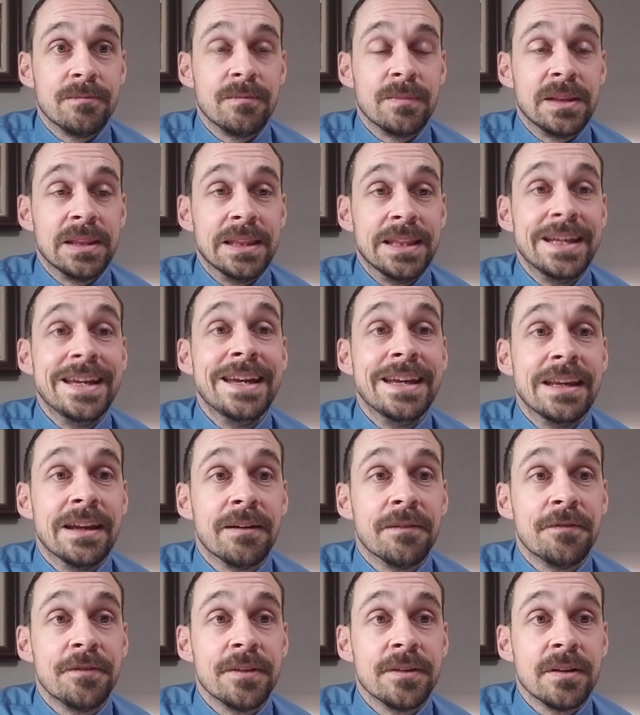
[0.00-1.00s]

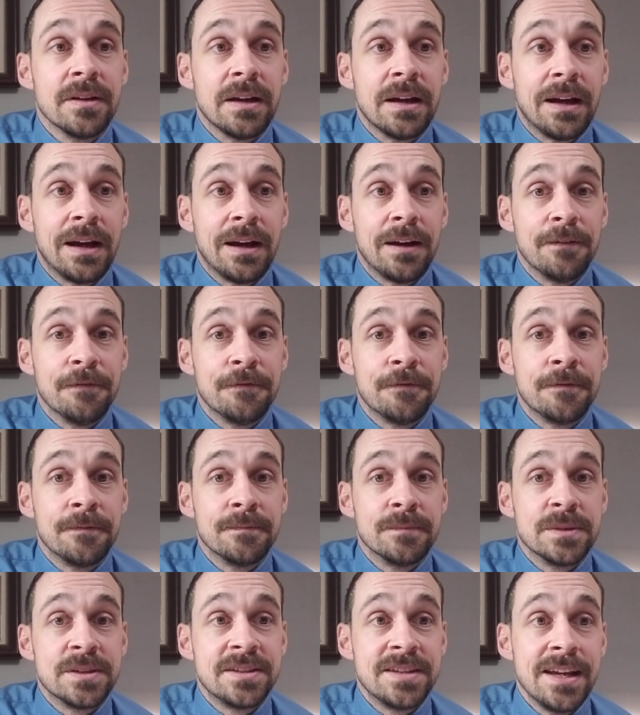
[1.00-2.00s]
lead of
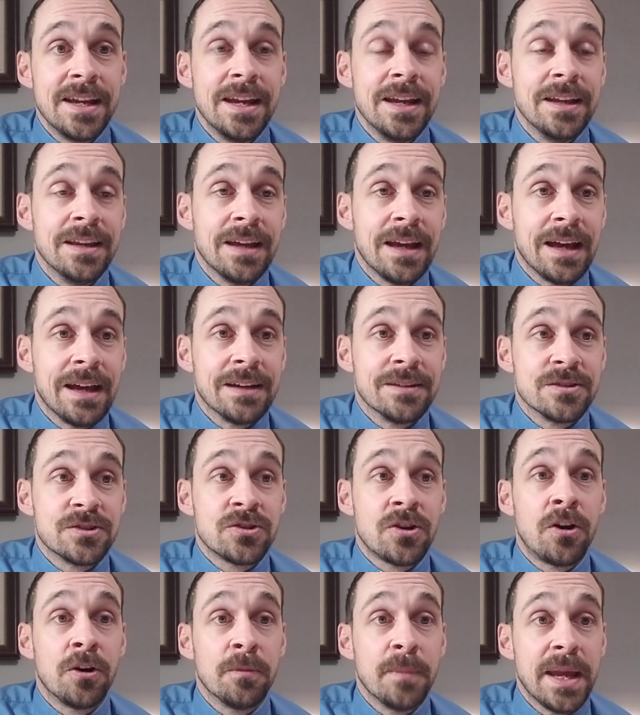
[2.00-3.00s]
singing and
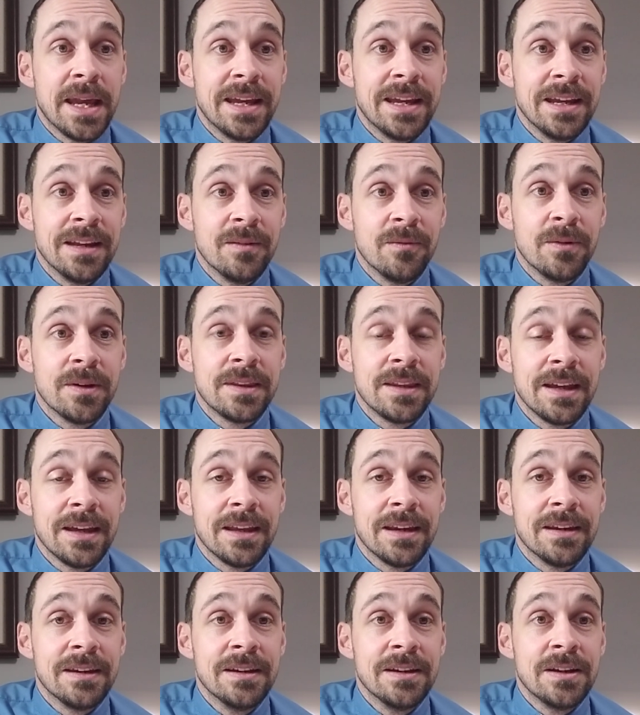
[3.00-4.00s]
song making
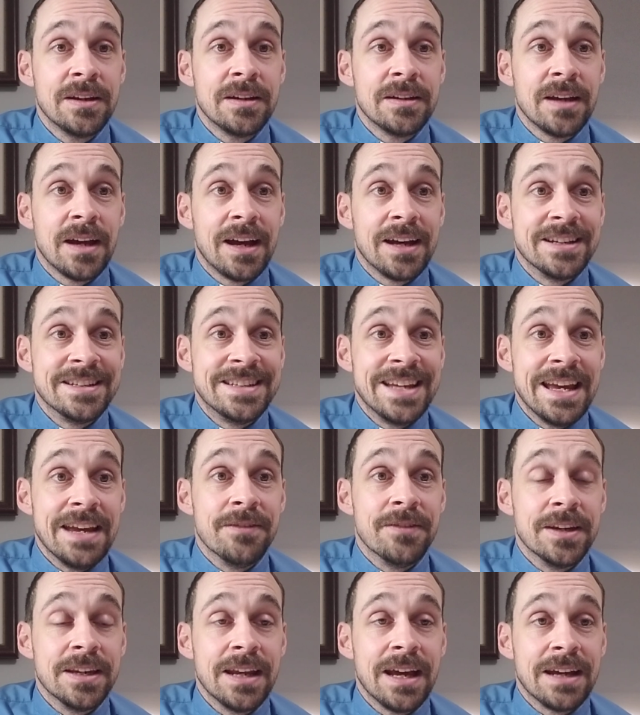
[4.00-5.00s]
within
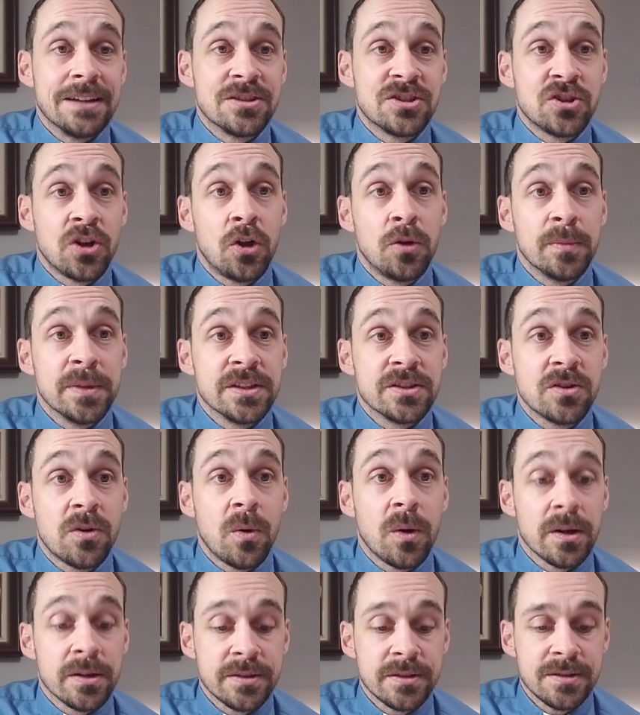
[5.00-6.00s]
David and Solomon's
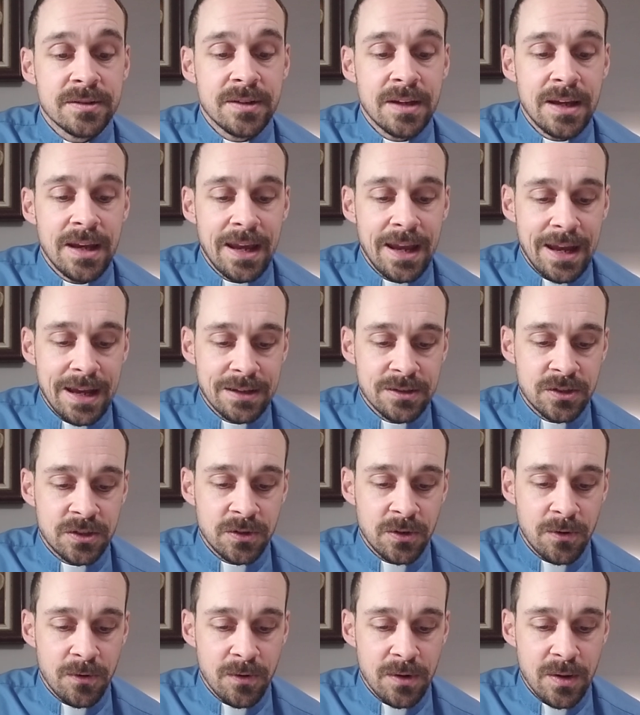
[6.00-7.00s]
courts. And
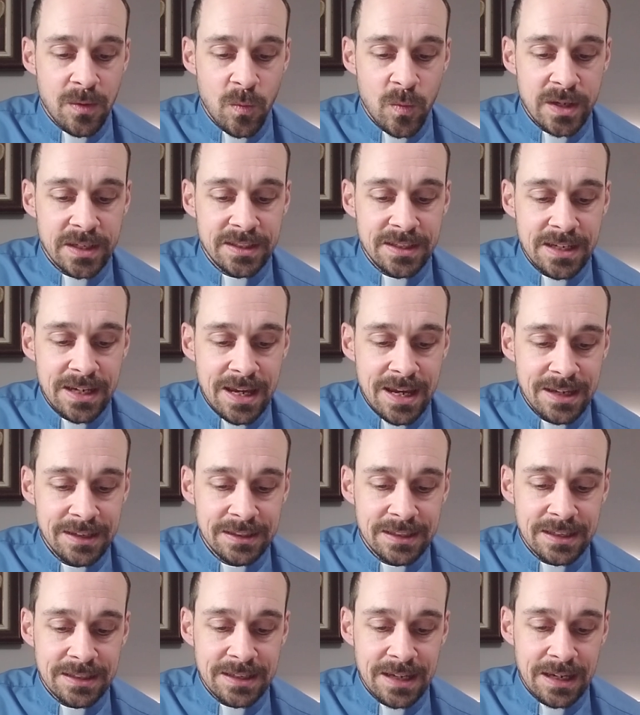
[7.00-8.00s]
so we see his
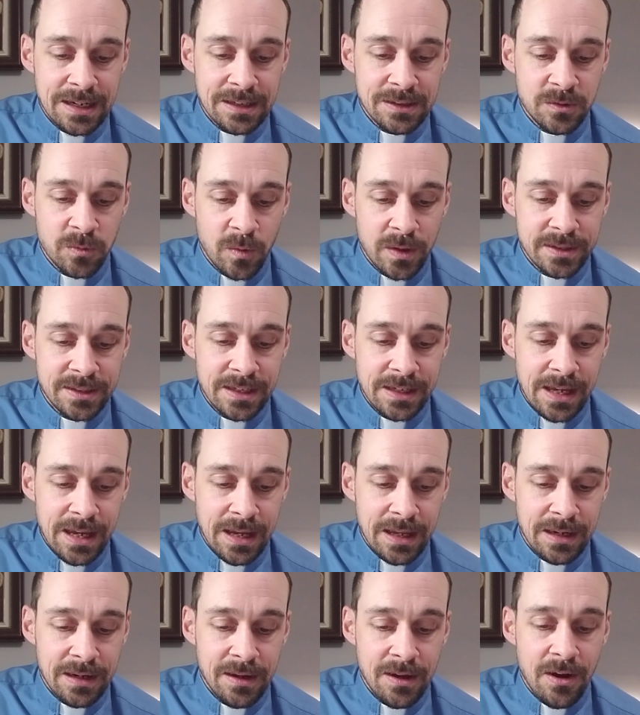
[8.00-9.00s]
descendants once
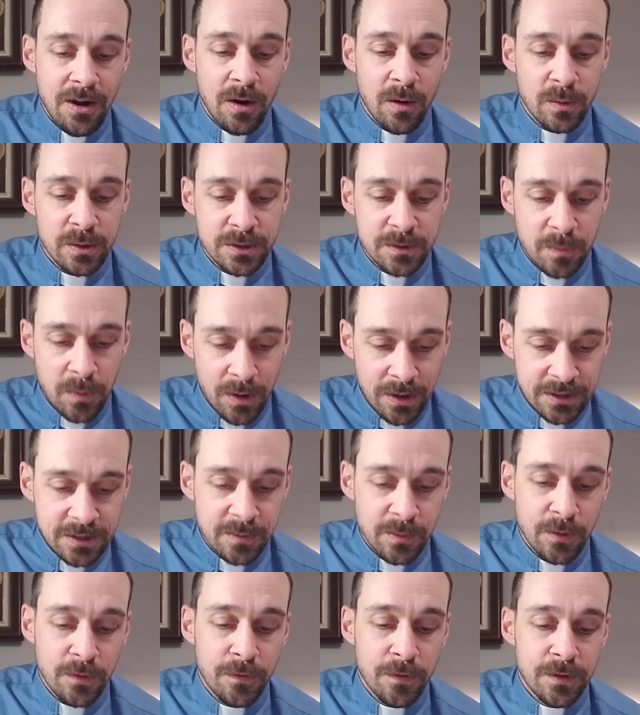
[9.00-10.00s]
again are
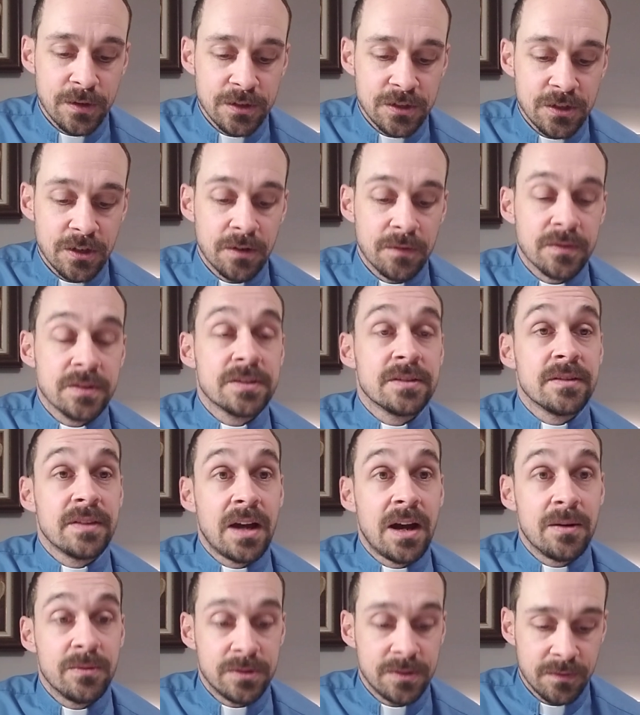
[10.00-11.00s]
responsible for the service of the
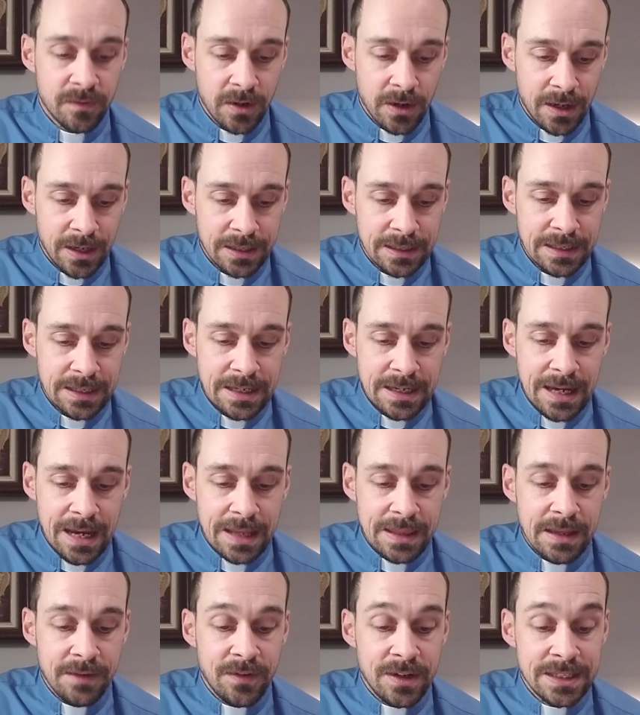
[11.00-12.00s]
house of God.
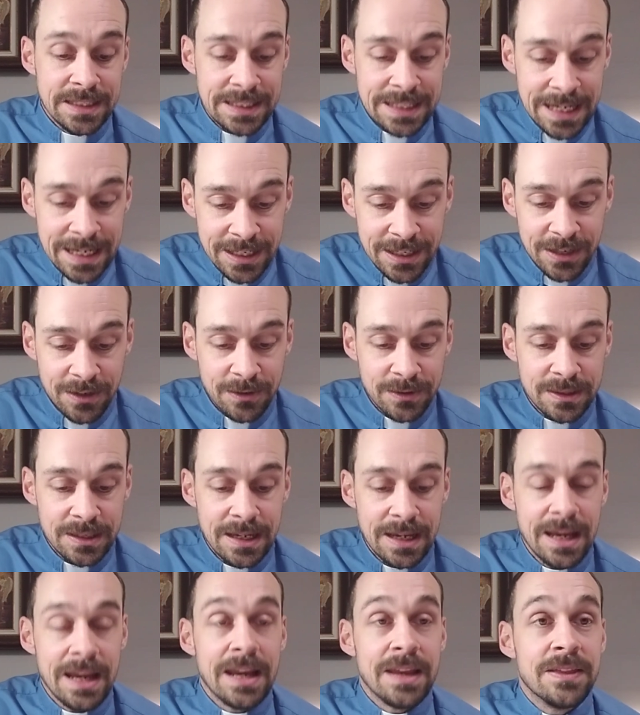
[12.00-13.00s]
And they've continued
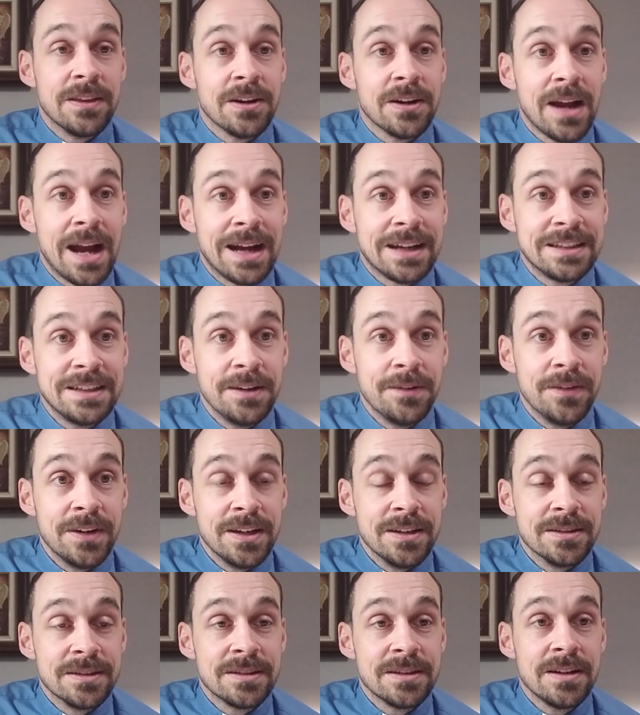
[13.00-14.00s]
in their
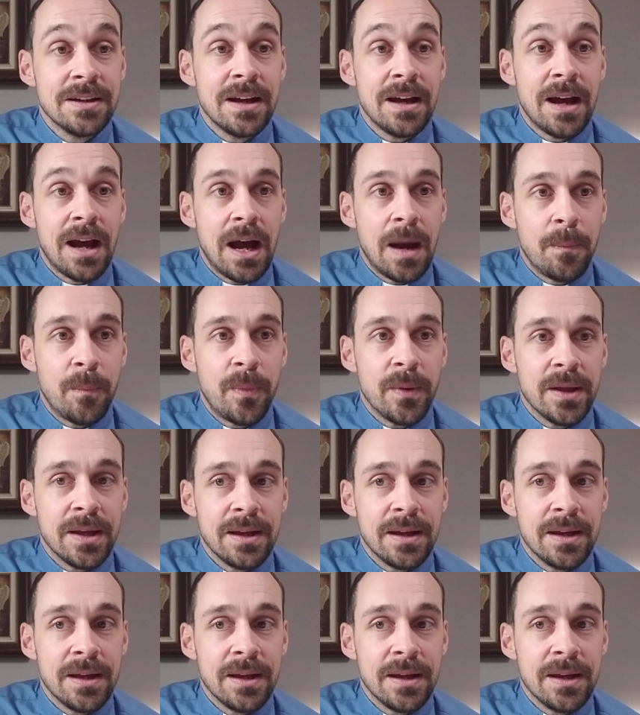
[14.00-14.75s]
activities up